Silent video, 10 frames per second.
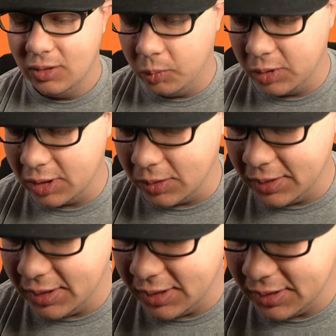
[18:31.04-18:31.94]
We're
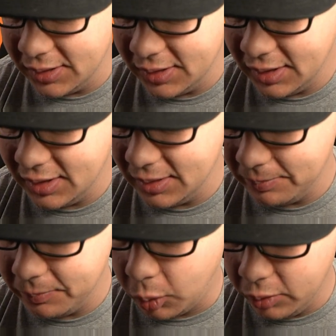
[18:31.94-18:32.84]
gonna
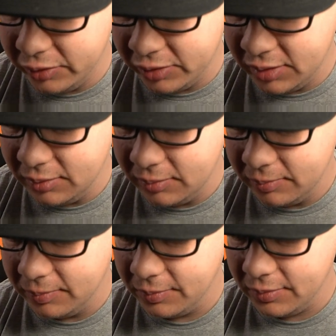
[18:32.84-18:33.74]
poison
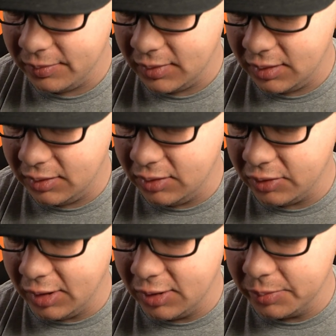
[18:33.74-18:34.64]
the
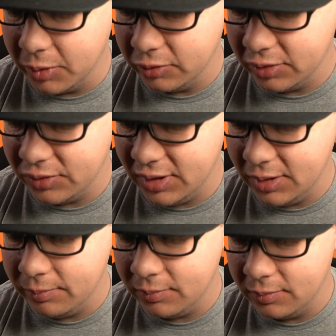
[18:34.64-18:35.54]
entire opposing
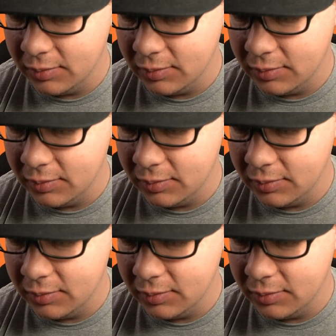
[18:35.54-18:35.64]
team.